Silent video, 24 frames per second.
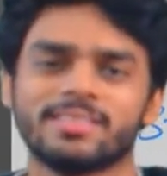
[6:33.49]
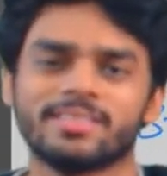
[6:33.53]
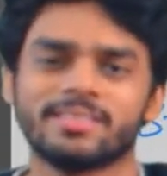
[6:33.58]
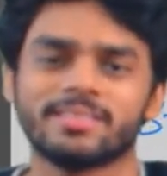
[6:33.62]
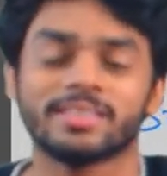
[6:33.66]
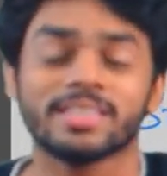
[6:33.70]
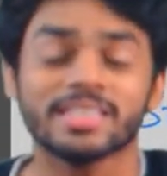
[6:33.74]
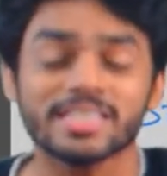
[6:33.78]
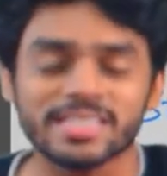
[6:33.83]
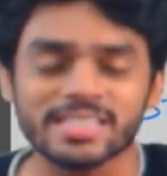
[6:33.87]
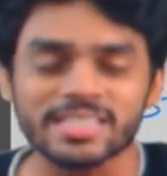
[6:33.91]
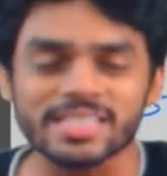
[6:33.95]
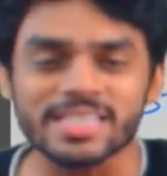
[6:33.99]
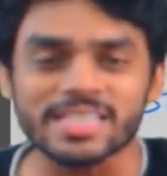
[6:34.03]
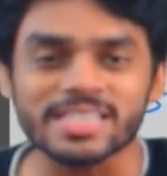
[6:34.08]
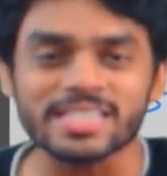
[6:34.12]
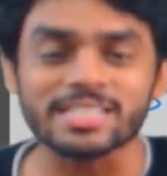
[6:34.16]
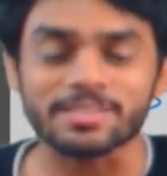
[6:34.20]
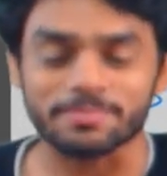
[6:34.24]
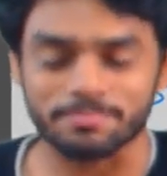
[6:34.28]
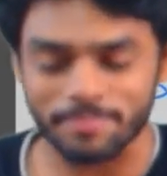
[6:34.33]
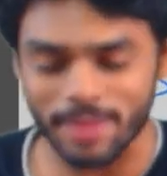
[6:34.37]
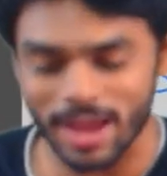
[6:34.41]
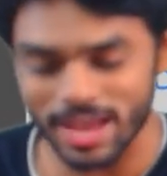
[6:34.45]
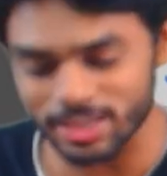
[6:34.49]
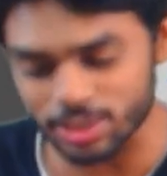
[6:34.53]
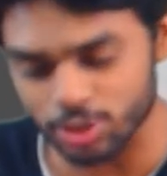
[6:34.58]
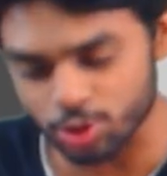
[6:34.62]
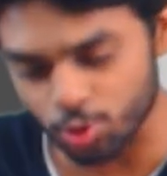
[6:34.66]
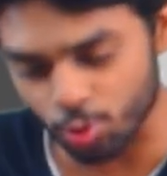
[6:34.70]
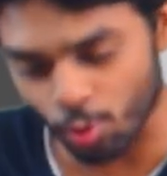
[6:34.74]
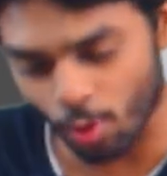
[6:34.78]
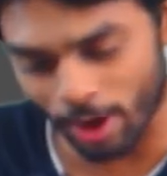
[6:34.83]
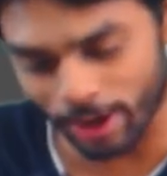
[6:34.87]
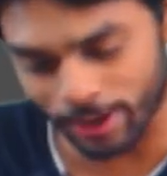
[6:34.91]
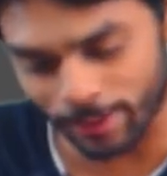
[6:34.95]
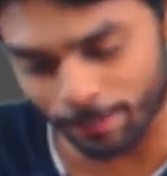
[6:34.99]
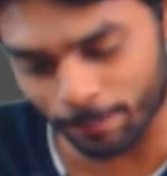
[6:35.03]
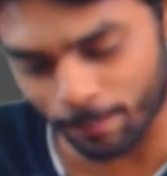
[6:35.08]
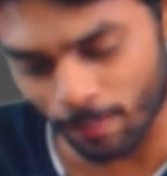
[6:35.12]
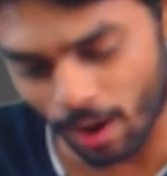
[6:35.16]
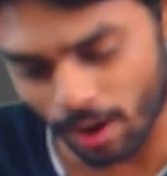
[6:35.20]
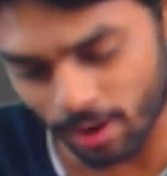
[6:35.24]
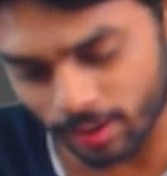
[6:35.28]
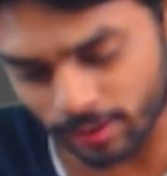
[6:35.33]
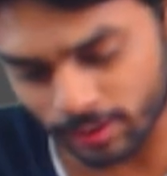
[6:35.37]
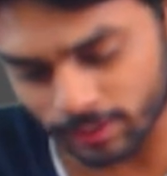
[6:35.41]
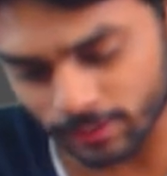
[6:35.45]
This is mastoid
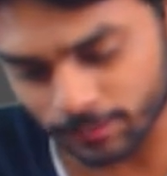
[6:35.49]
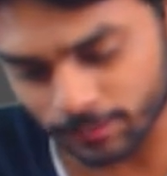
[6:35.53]
part.